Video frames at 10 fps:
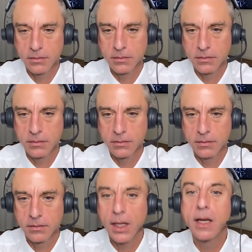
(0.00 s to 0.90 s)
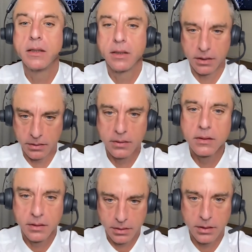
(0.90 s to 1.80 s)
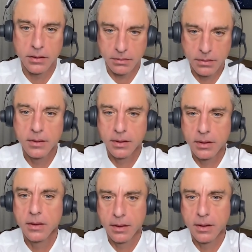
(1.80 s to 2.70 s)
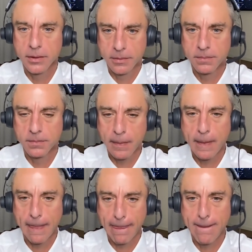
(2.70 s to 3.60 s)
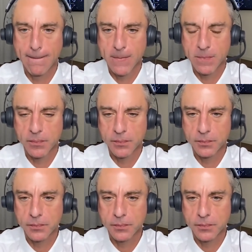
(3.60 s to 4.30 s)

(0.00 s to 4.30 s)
organization, even though, you know, 19 of those got shot down. So they don't